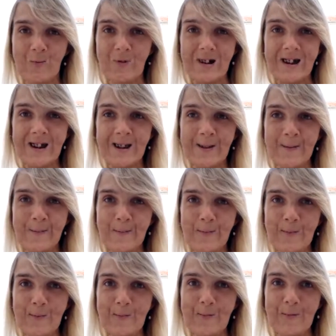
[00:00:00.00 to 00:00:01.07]
right?
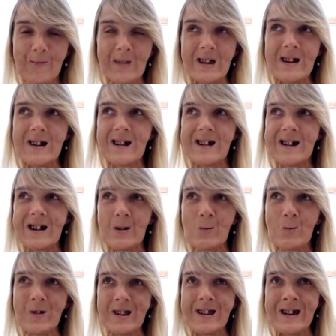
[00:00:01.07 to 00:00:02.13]

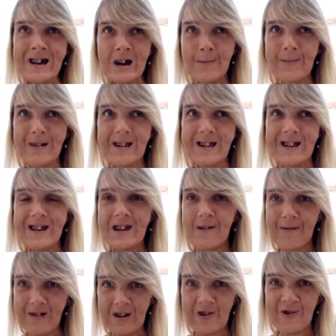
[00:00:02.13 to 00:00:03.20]
And what happened
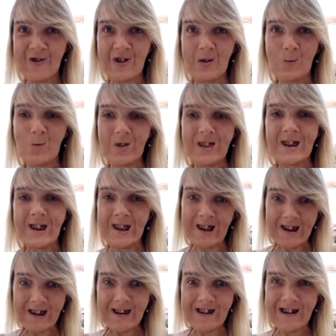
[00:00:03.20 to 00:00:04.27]
eventually with the
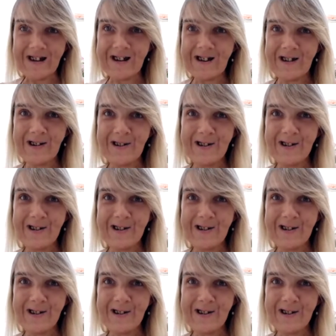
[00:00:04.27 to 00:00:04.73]
saying,